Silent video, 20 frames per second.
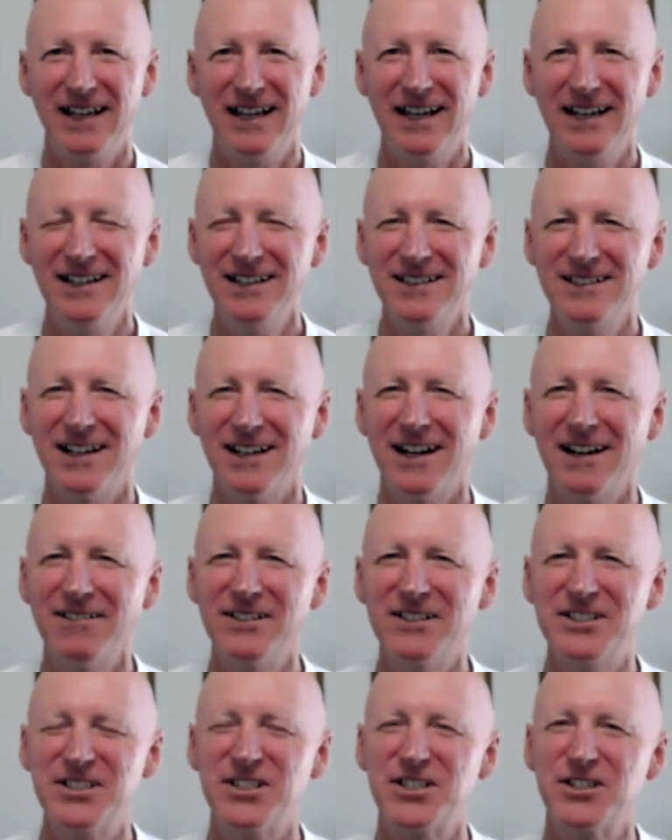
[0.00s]
Anatta
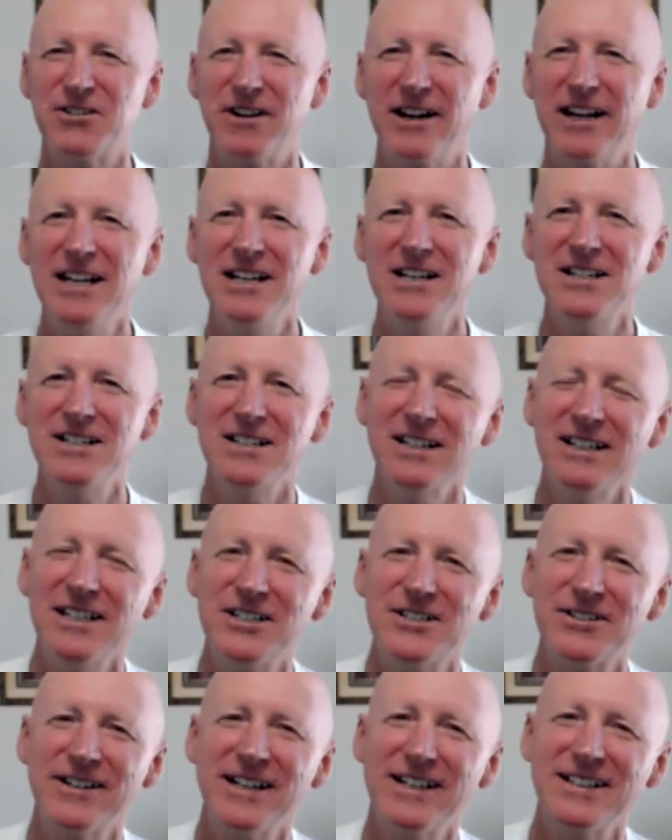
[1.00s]
is strangely
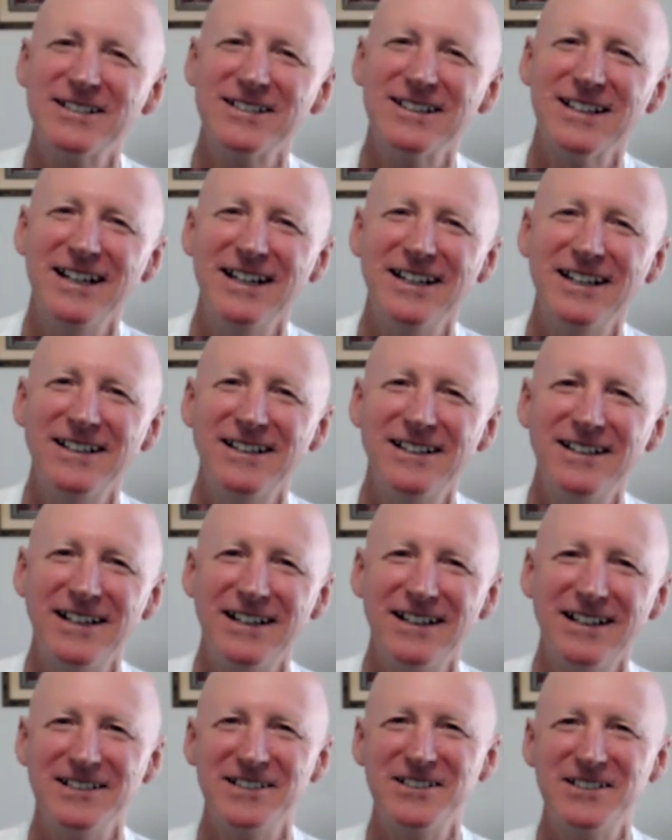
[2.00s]
translated
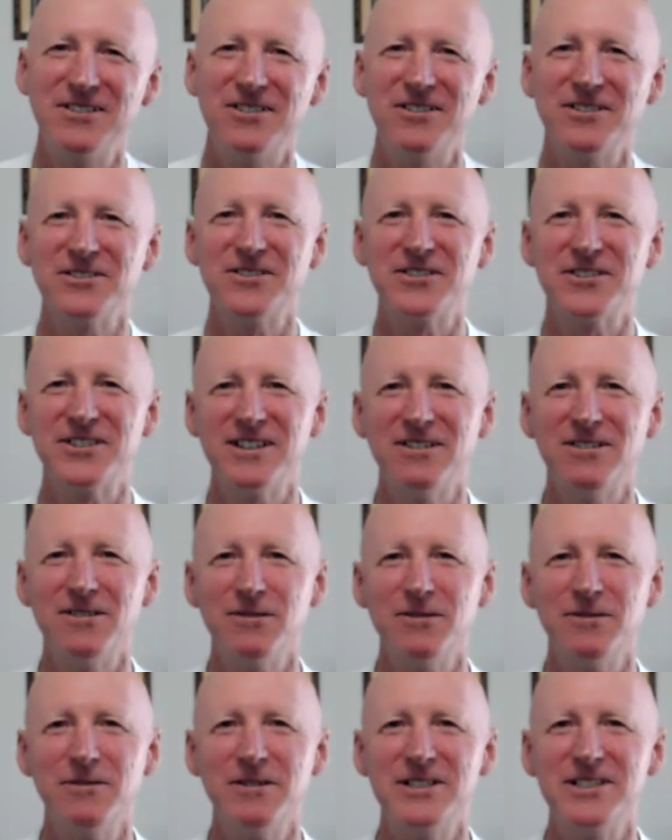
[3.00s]
as not
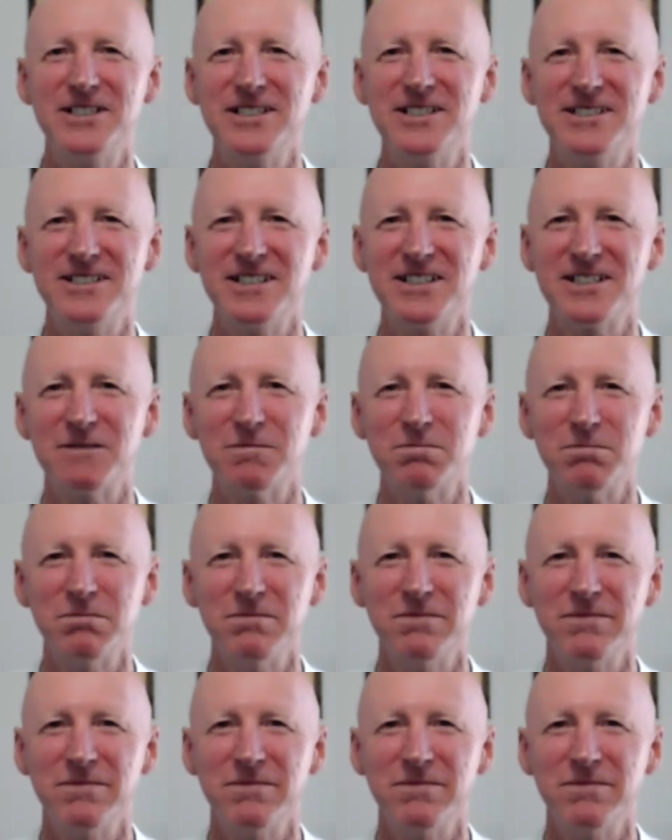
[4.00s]
self, which is just,